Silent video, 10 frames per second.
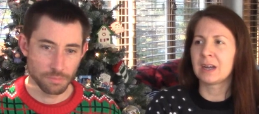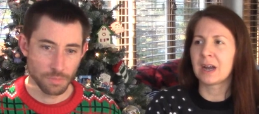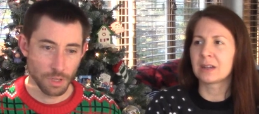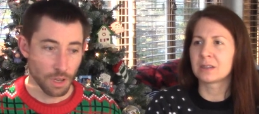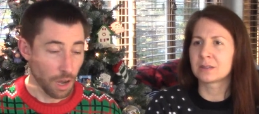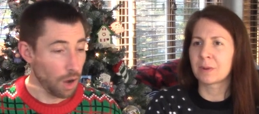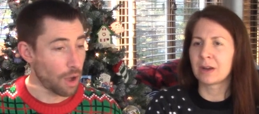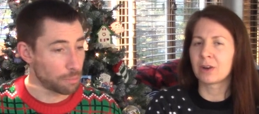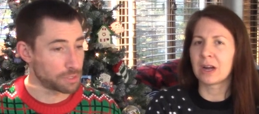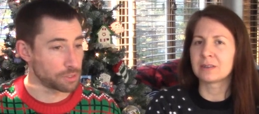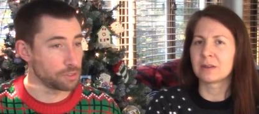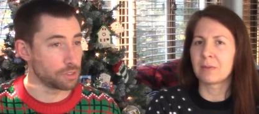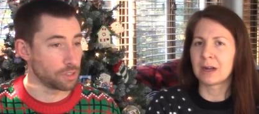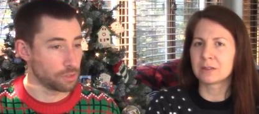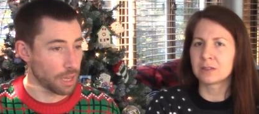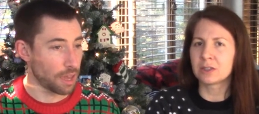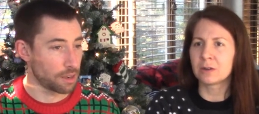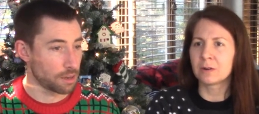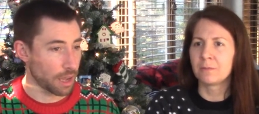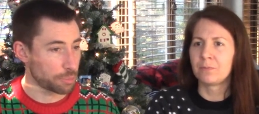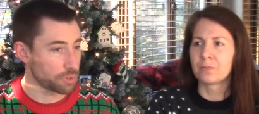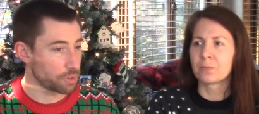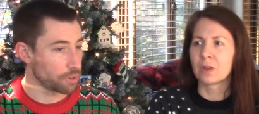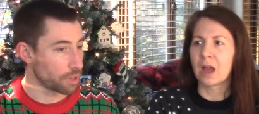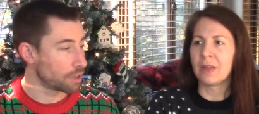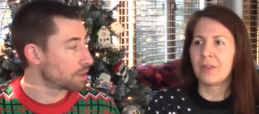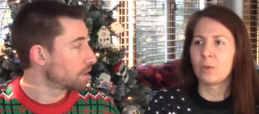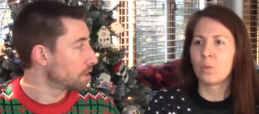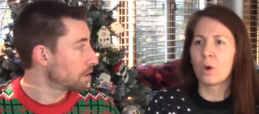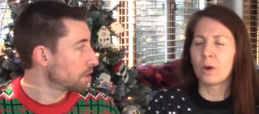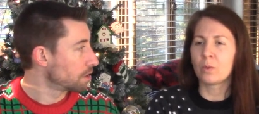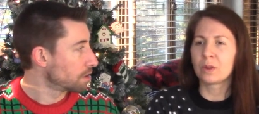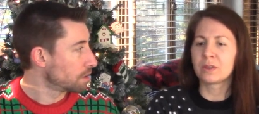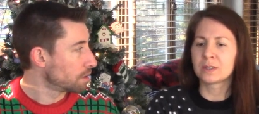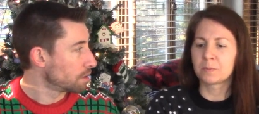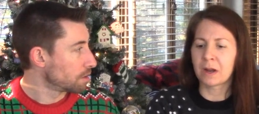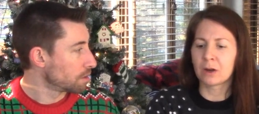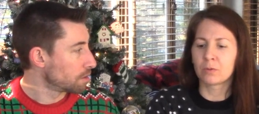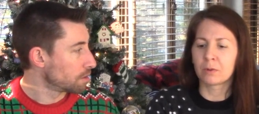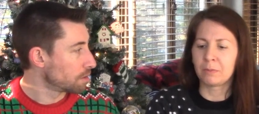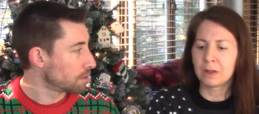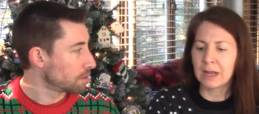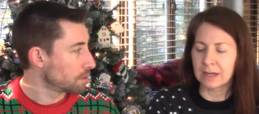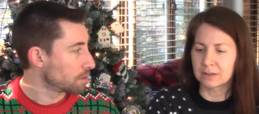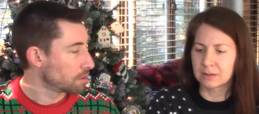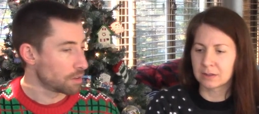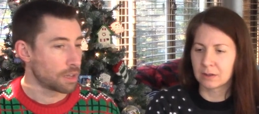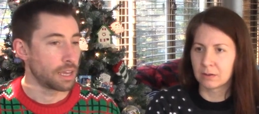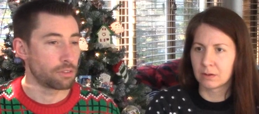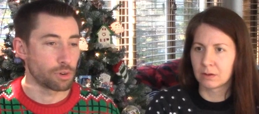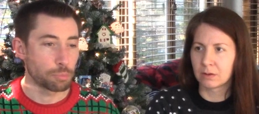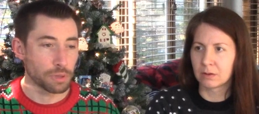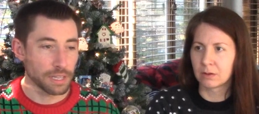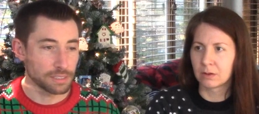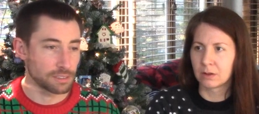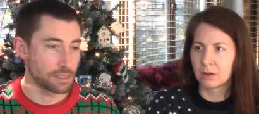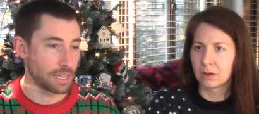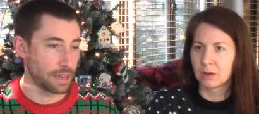Speaker 1: and add the
Speaker 2: spider oh, as a monster? You can.
Speaker 1: Absolutely. And then what would the spider replace?
Speaker 2: It replaces the